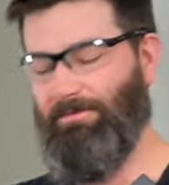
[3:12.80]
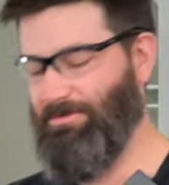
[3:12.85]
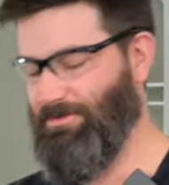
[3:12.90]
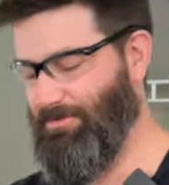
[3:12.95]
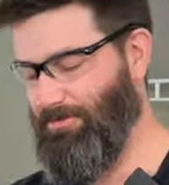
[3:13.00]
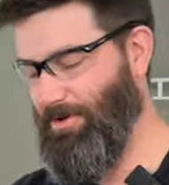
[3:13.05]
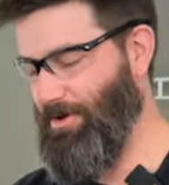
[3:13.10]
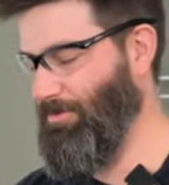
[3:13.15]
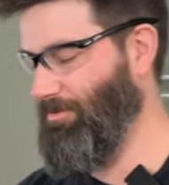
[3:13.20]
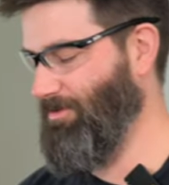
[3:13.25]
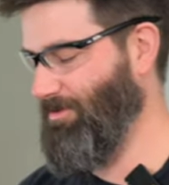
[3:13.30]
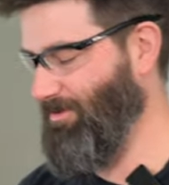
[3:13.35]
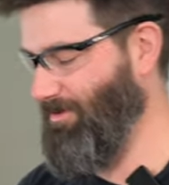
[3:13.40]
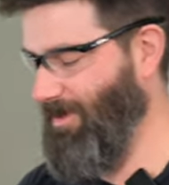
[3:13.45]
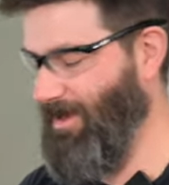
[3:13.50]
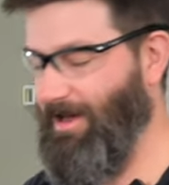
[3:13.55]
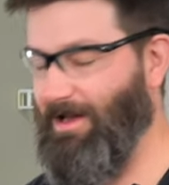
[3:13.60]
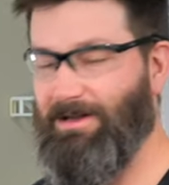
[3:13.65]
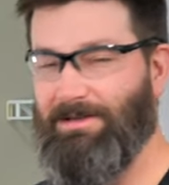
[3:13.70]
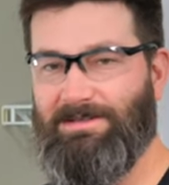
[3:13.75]
It was
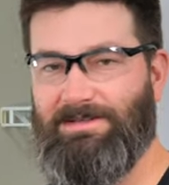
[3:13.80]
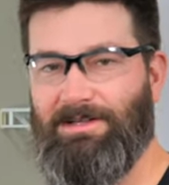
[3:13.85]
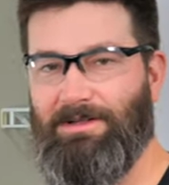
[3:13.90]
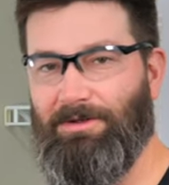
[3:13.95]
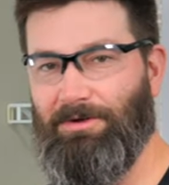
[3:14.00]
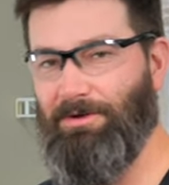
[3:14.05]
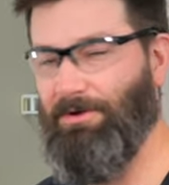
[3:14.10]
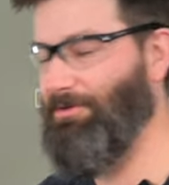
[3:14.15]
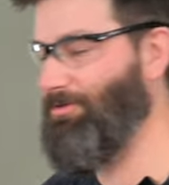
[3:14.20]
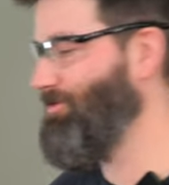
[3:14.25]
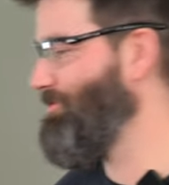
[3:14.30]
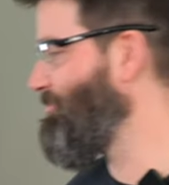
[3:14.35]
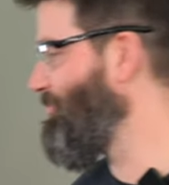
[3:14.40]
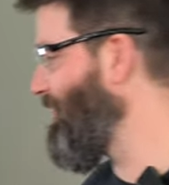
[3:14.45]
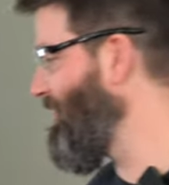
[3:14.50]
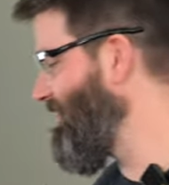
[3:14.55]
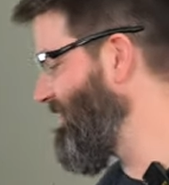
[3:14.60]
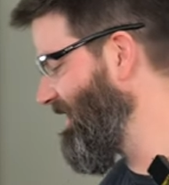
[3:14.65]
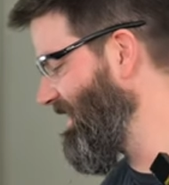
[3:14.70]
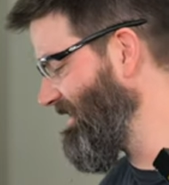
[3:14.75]
gross. I had a silicone
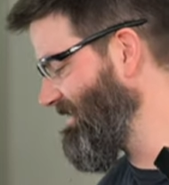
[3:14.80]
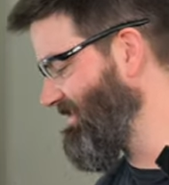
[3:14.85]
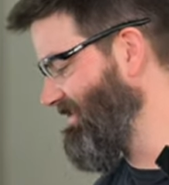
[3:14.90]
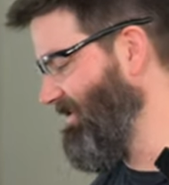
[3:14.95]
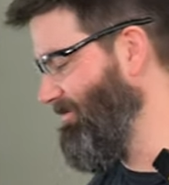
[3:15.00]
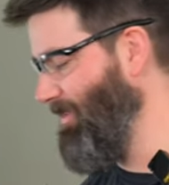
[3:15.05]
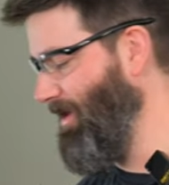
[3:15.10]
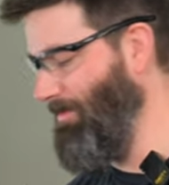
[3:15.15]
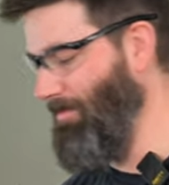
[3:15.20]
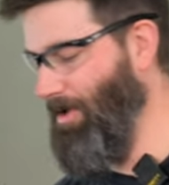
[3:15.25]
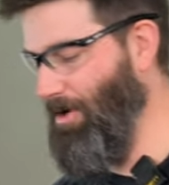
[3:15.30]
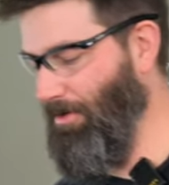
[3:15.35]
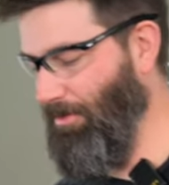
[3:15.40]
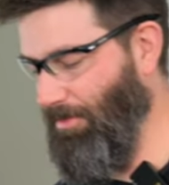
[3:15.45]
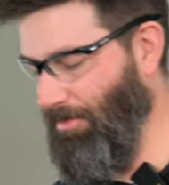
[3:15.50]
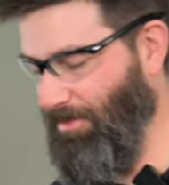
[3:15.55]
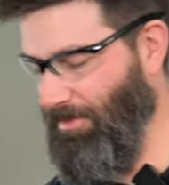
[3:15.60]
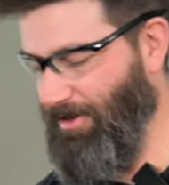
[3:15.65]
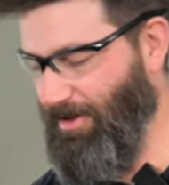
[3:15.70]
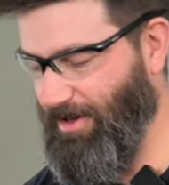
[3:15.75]
spray taste in my
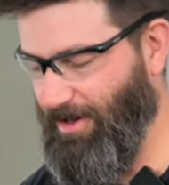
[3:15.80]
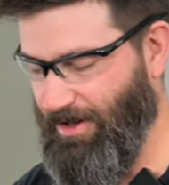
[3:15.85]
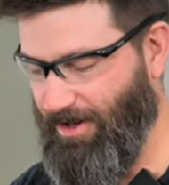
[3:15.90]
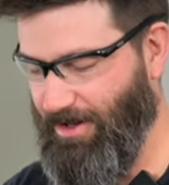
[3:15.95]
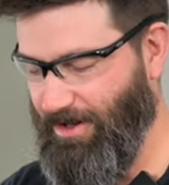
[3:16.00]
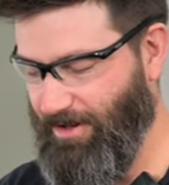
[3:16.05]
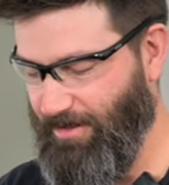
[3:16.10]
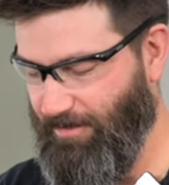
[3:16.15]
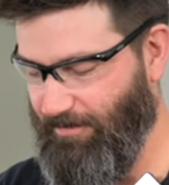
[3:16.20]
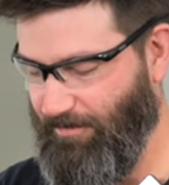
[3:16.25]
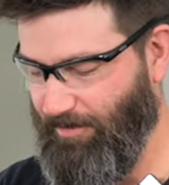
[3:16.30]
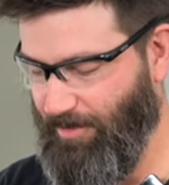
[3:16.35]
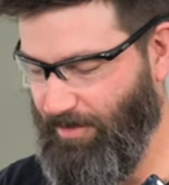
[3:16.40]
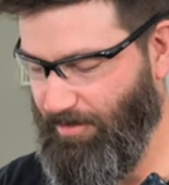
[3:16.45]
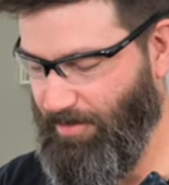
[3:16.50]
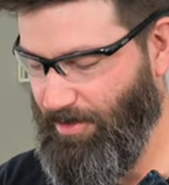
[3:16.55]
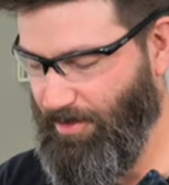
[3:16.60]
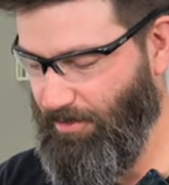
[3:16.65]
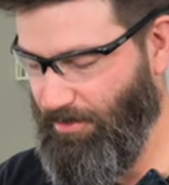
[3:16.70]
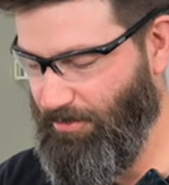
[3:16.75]
mouth for
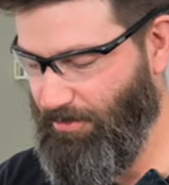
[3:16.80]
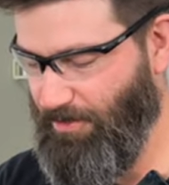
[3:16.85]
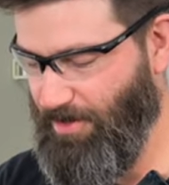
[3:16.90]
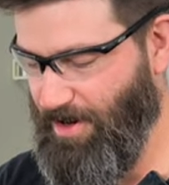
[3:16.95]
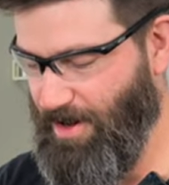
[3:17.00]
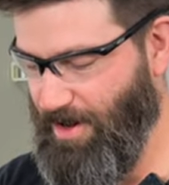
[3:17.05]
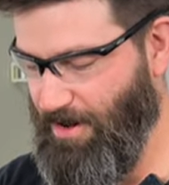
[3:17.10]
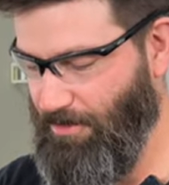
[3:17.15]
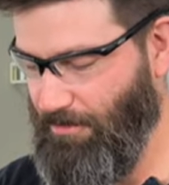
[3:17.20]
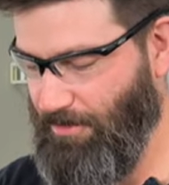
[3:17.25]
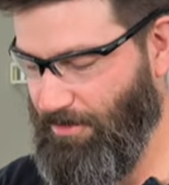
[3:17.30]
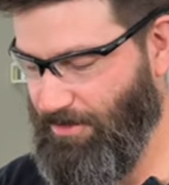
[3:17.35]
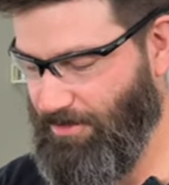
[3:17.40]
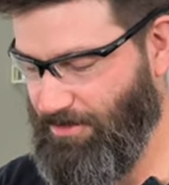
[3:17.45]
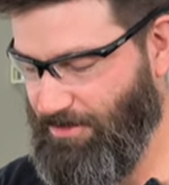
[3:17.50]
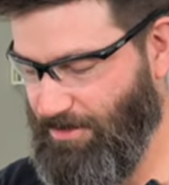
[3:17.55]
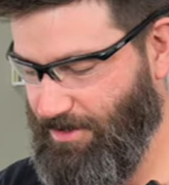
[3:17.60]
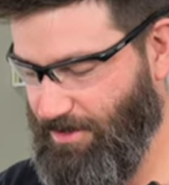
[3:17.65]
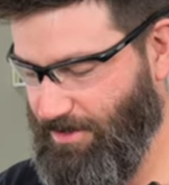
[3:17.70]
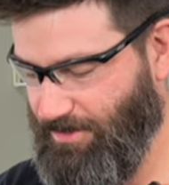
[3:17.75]
about 3
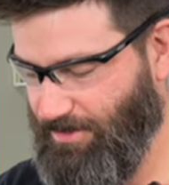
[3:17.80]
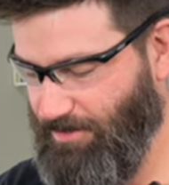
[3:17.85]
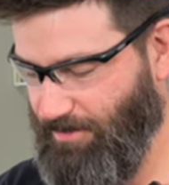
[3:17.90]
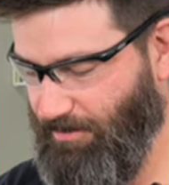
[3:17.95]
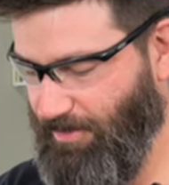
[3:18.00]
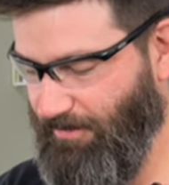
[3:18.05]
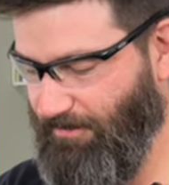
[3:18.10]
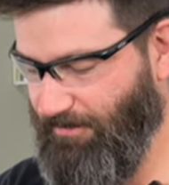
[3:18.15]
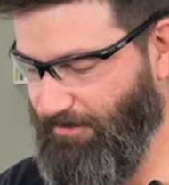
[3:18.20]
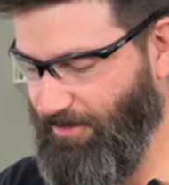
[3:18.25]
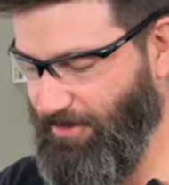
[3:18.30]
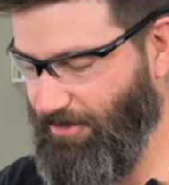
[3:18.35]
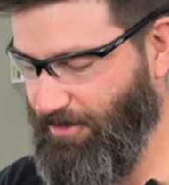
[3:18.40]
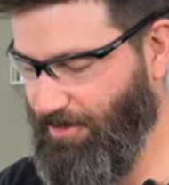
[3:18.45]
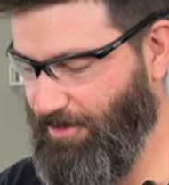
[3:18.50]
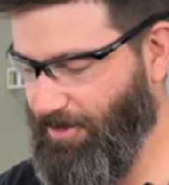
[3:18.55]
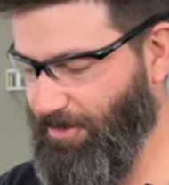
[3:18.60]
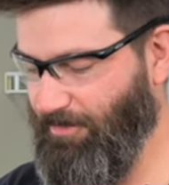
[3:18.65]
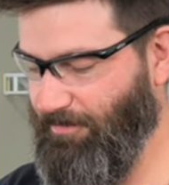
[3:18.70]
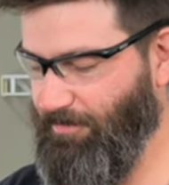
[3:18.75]
hours. So be
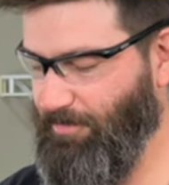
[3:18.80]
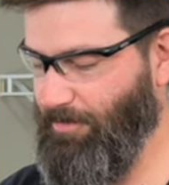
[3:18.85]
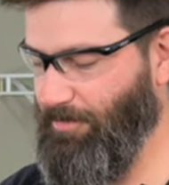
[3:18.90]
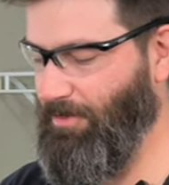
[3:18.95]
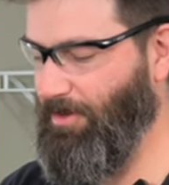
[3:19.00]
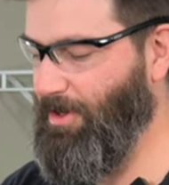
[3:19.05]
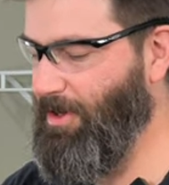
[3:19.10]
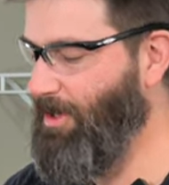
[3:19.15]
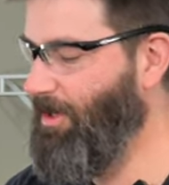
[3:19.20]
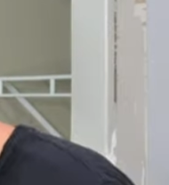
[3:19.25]
very careful.